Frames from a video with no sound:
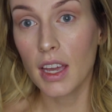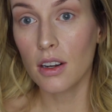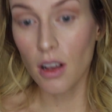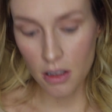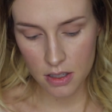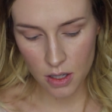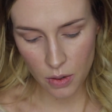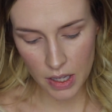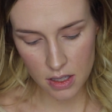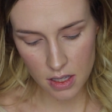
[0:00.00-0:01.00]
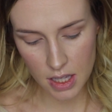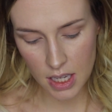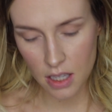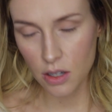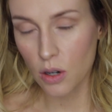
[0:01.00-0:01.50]
And also into
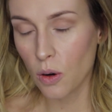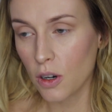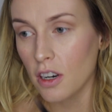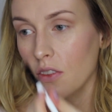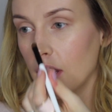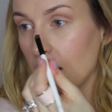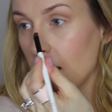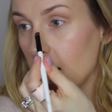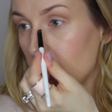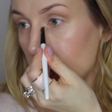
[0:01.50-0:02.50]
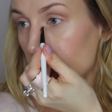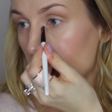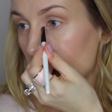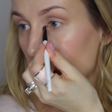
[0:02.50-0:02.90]
the inner corner of the eye.